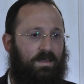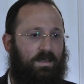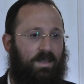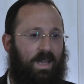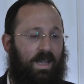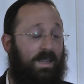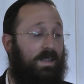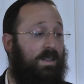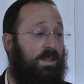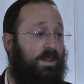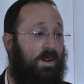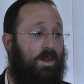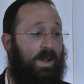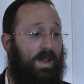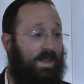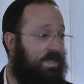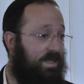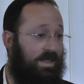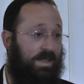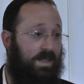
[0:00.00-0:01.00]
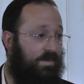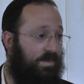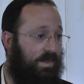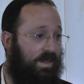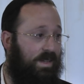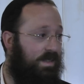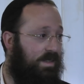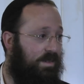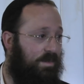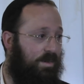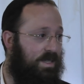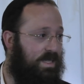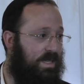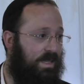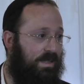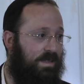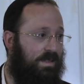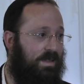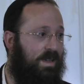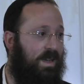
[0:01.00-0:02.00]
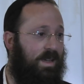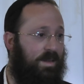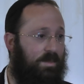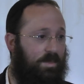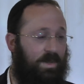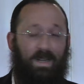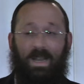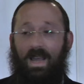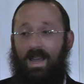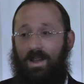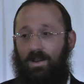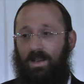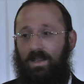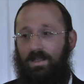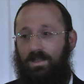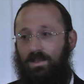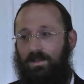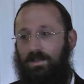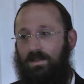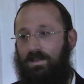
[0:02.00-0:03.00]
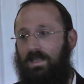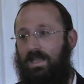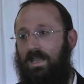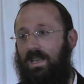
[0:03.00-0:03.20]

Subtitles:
I didn't know how significant it was at the time, but now I do.